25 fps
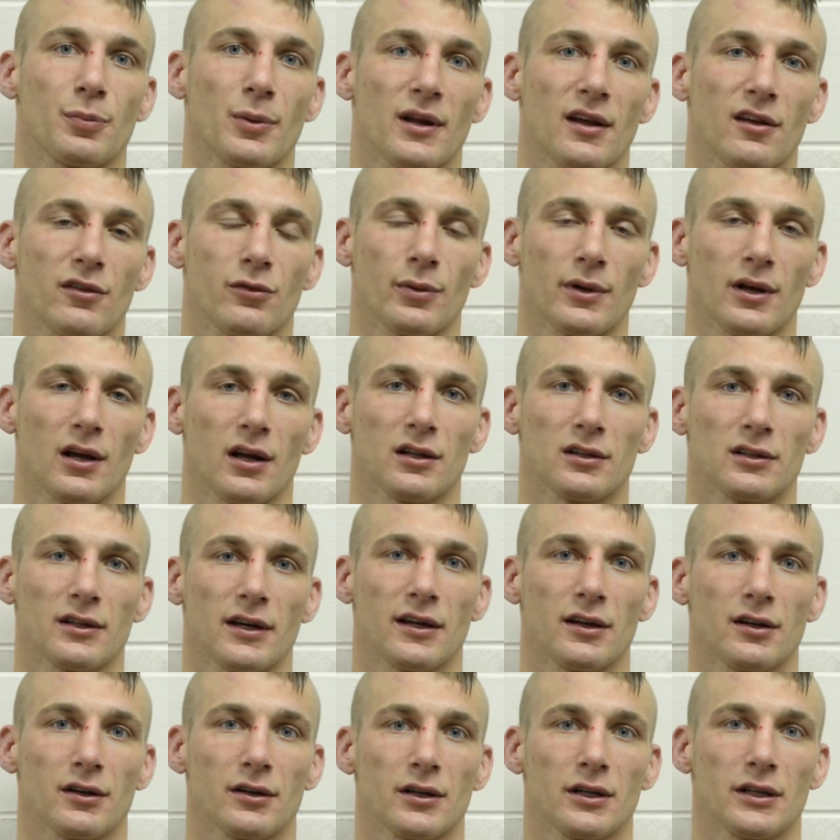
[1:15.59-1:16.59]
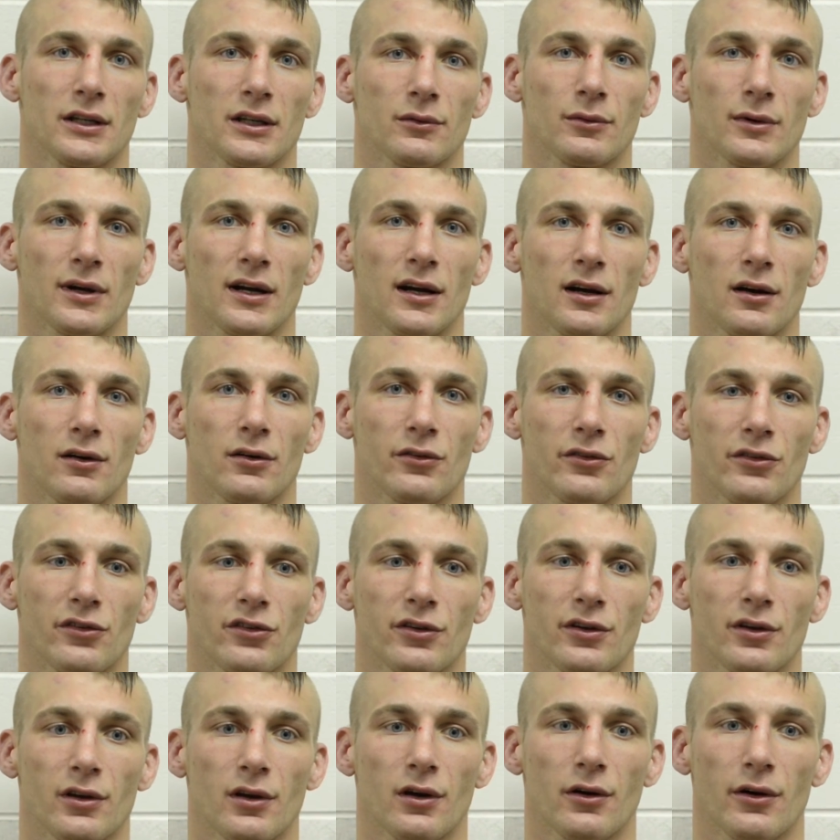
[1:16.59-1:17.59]
But as we got later in the rounds,
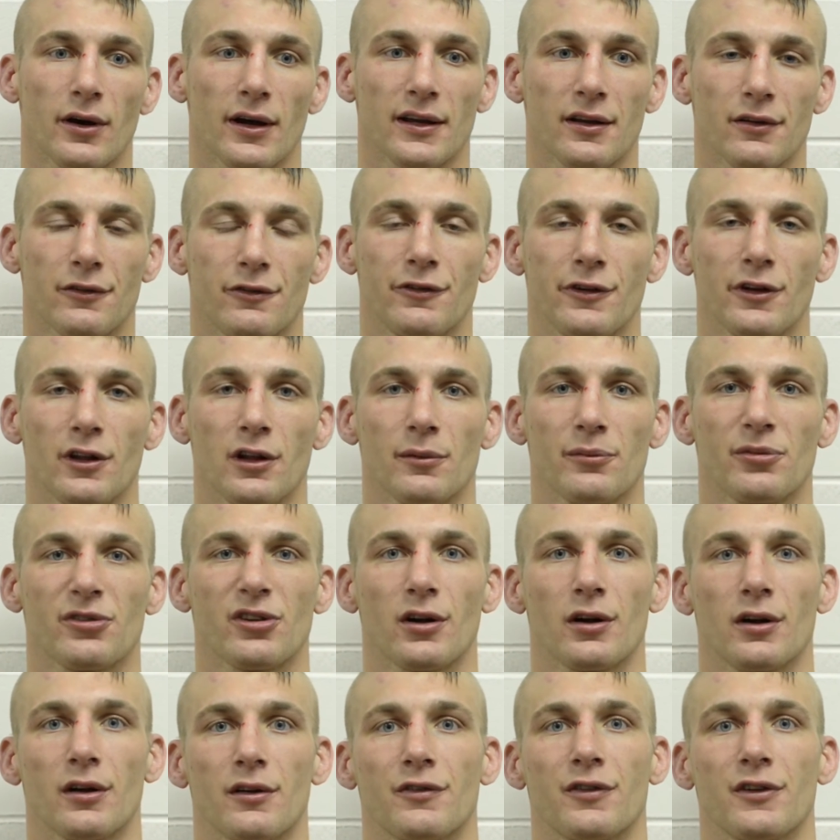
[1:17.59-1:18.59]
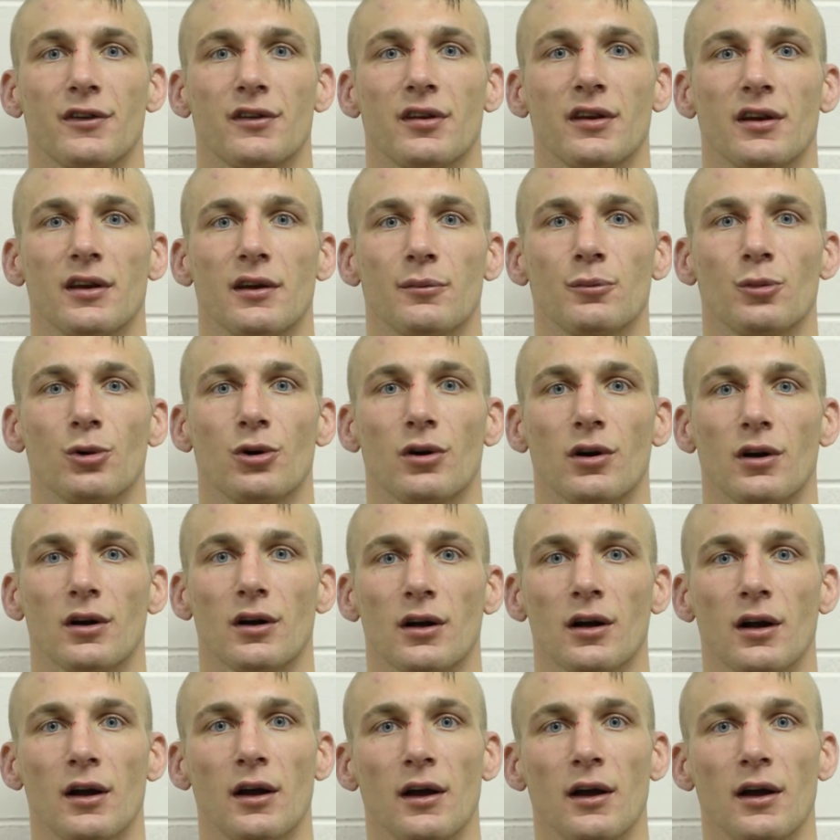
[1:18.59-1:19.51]
you know, I could feel him starting to fatigue more.